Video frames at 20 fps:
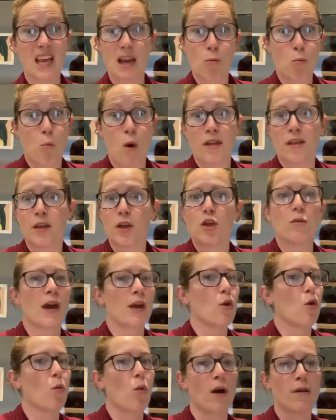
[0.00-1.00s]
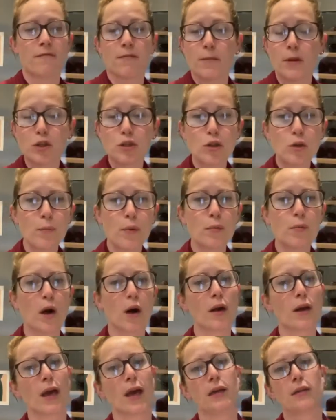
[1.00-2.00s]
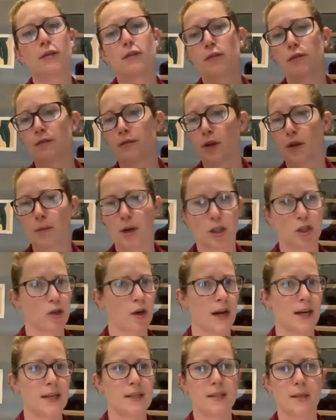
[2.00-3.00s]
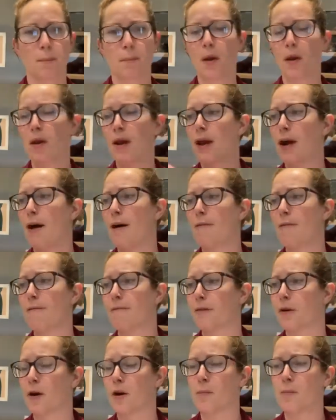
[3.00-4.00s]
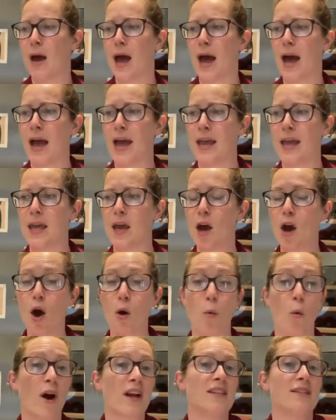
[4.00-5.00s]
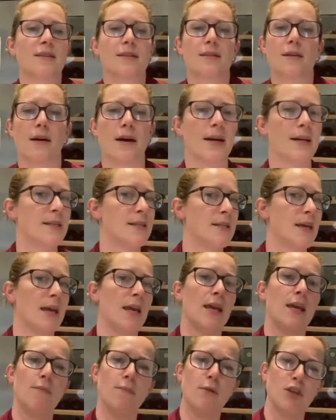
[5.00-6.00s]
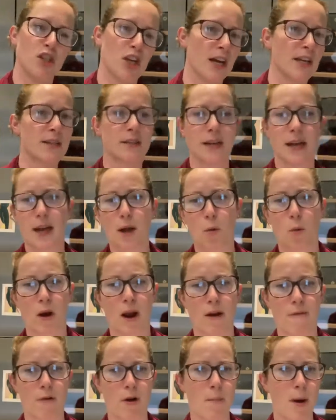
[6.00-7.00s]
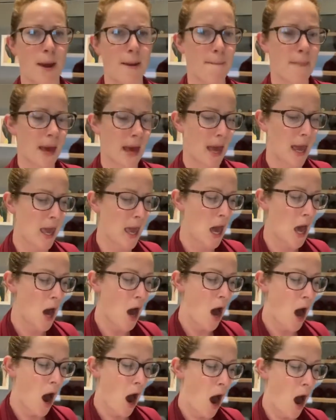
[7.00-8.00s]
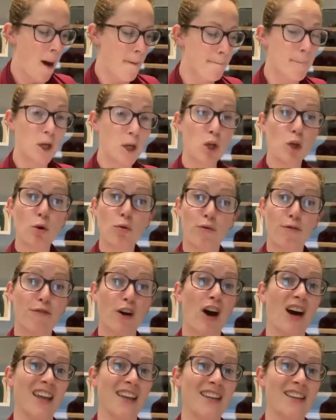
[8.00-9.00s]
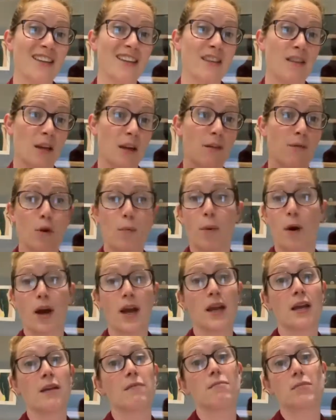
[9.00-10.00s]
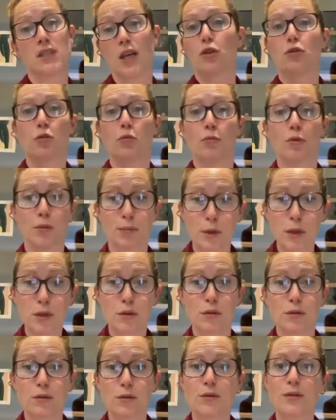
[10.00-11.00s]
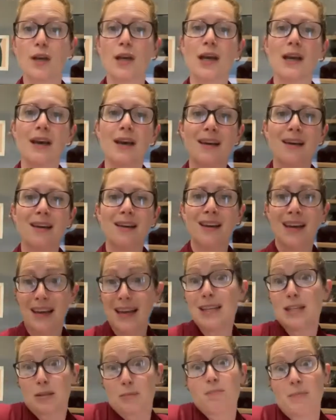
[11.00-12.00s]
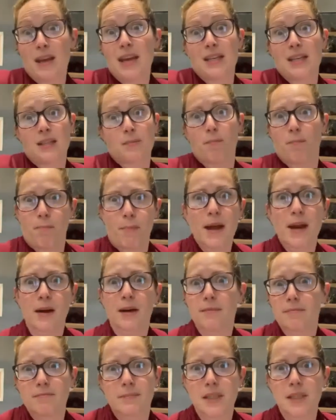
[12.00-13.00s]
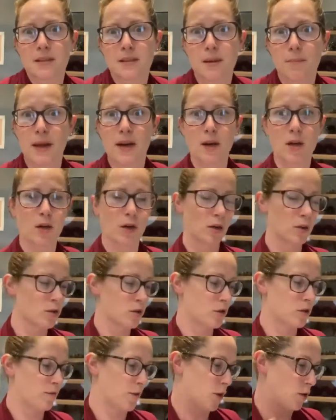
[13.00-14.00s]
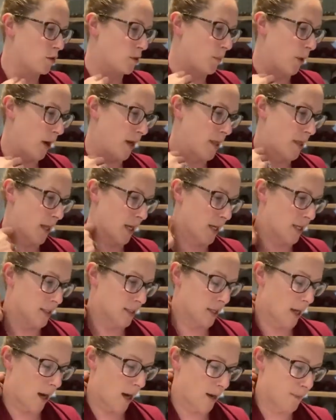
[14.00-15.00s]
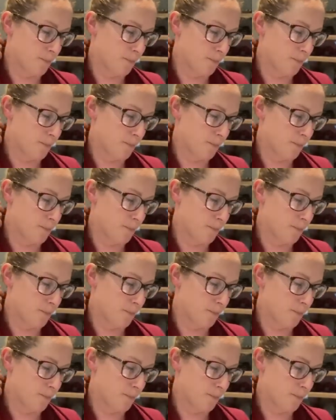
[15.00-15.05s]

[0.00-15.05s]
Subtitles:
Whether you get your wine from the supermarket, from a trade supplier, from a wine society, Majestic, wherever it may be, you'll find that if you're buying 6 or more bottles, it's better. It's a better cost for you to buy things